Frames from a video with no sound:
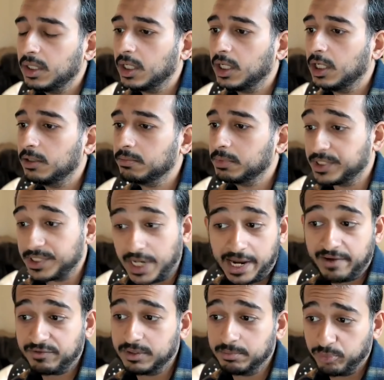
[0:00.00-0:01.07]
because uh, I
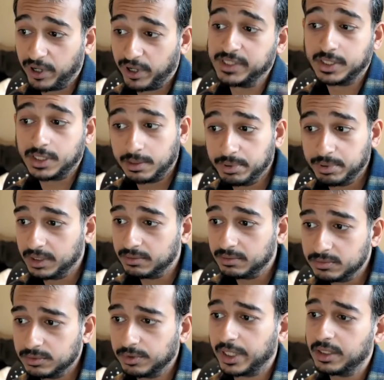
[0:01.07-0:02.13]
have to price the company,
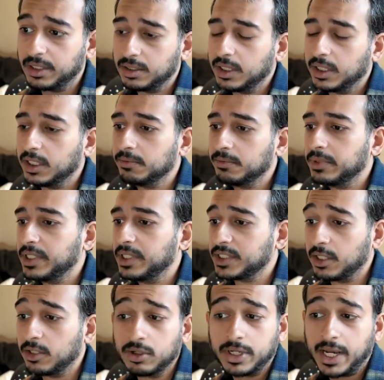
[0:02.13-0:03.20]
right, um, is
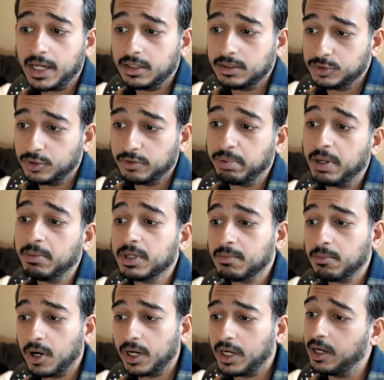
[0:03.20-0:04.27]
I look at sort of
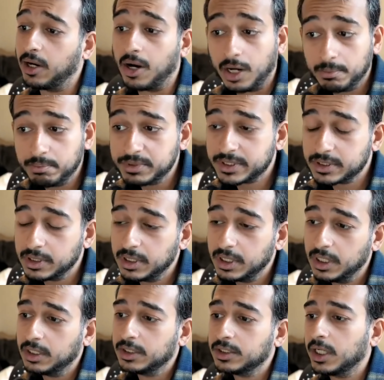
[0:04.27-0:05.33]
public market comps
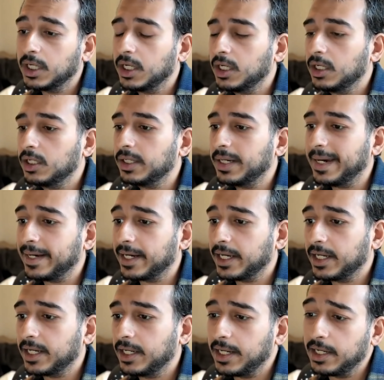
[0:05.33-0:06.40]
uh, and
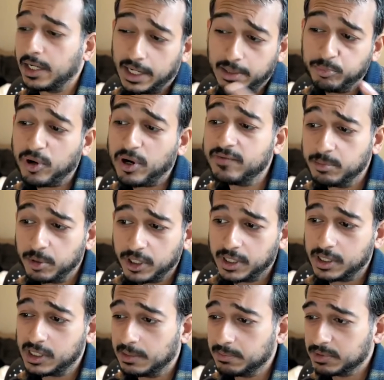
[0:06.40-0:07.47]
I and and private
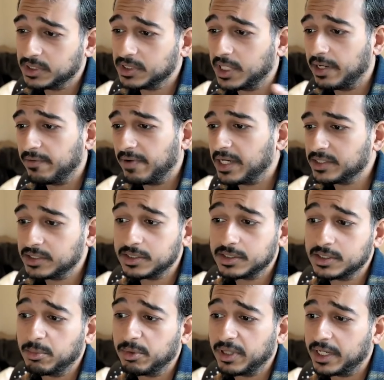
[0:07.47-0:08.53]
market comps because I have access
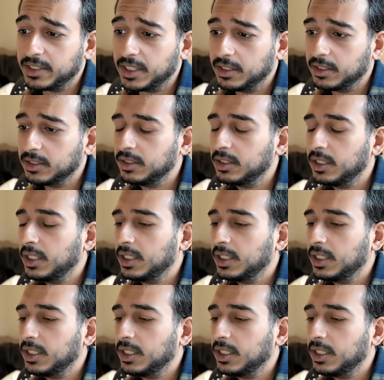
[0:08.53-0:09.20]
to some of that data.